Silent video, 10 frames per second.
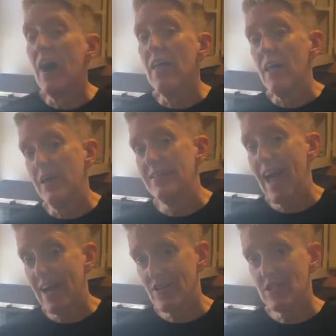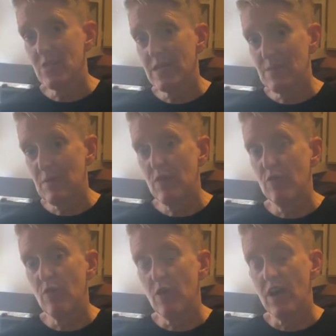attached is a recipe
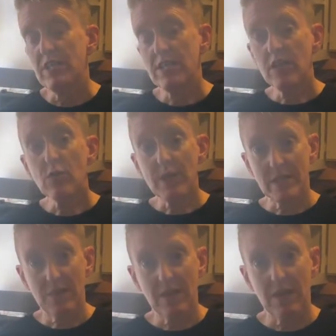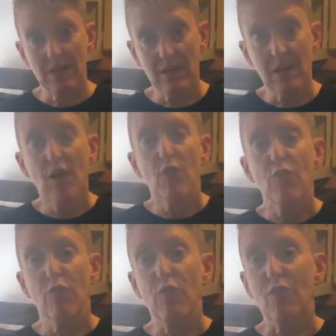for a single recipe
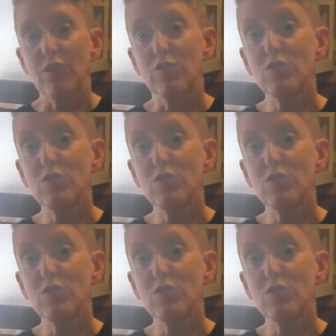for